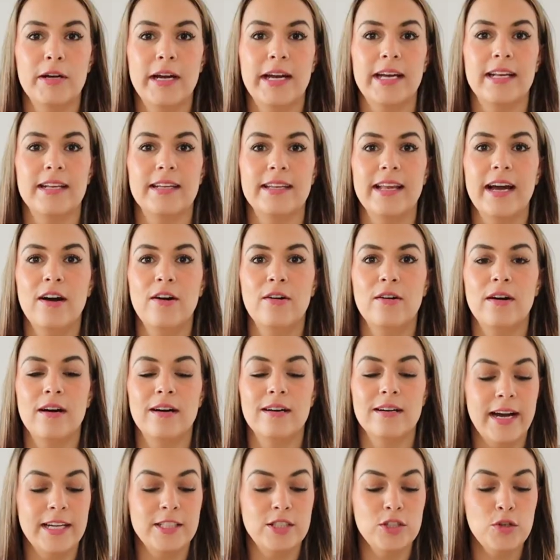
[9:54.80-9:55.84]
right, now
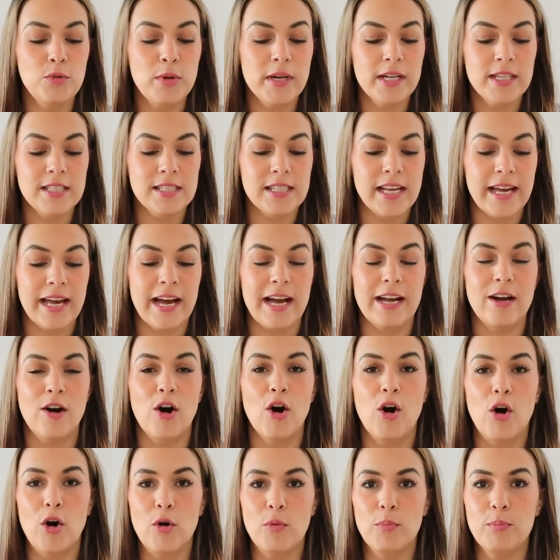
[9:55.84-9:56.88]
I do want to say I
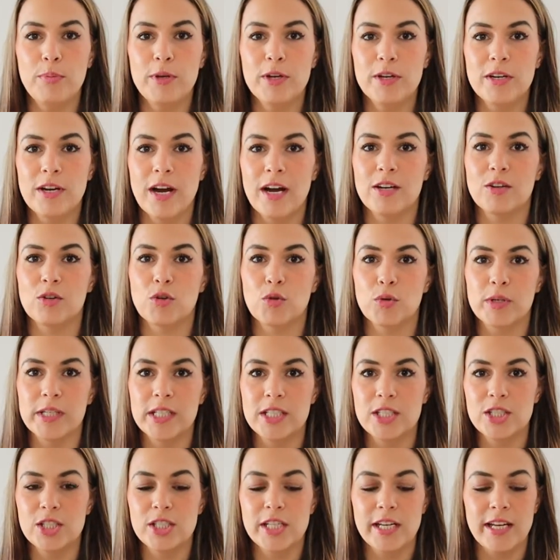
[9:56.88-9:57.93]
hope you're not
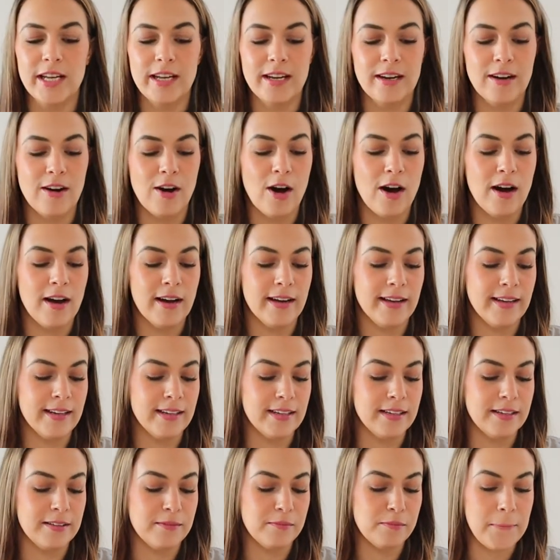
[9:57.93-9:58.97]
cringing
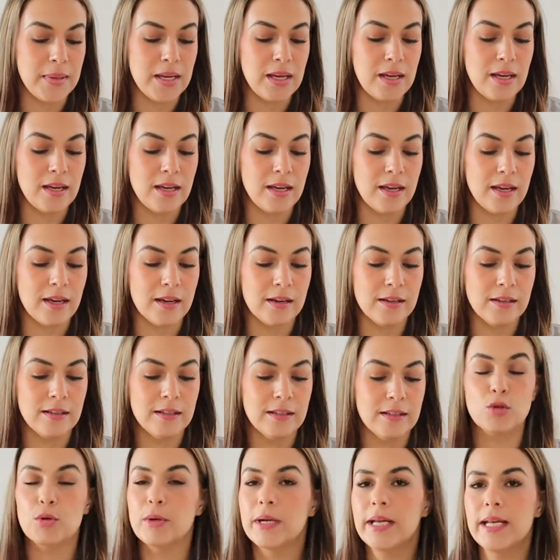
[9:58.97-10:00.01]
on me
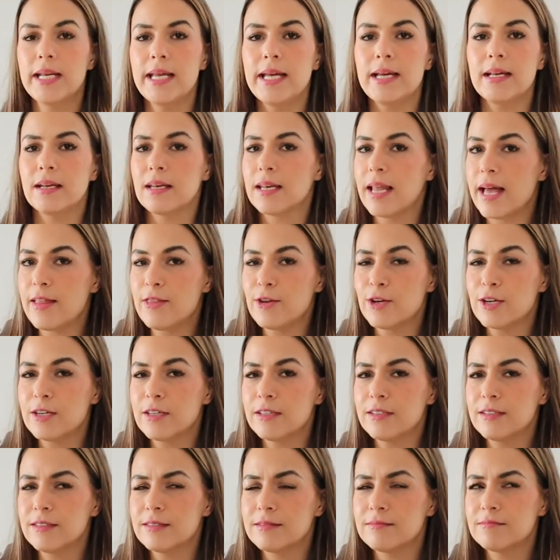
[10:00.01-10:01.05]
treating
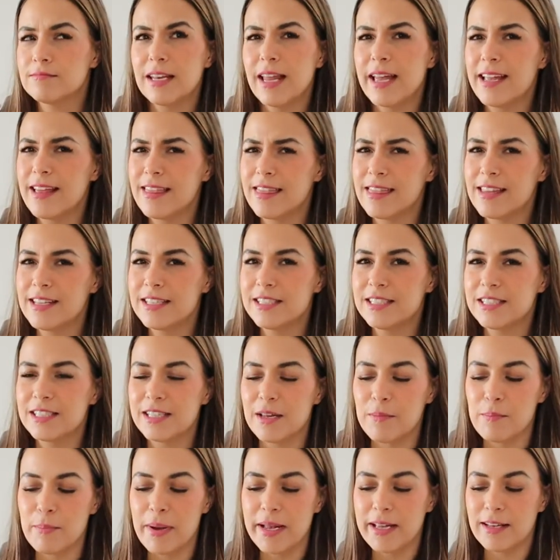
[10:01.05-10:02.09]
leather like this.
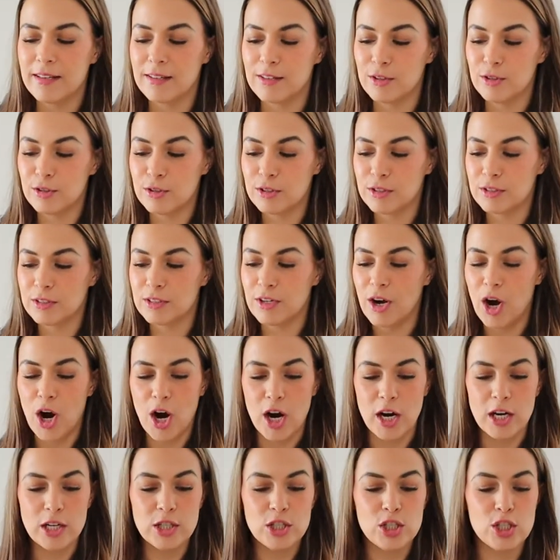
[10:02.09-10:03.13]
It might look
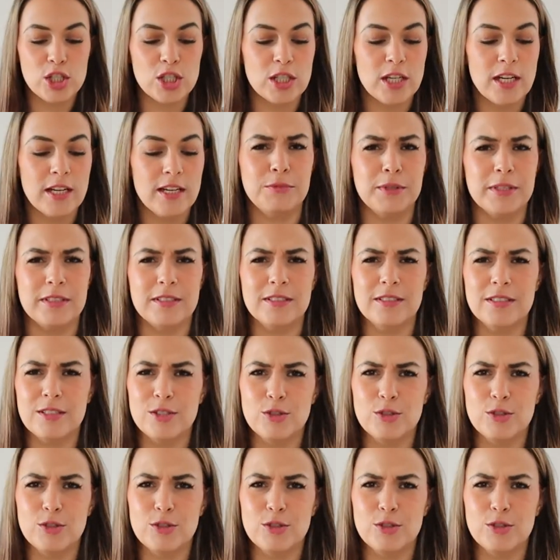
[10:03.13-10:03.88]
harsh with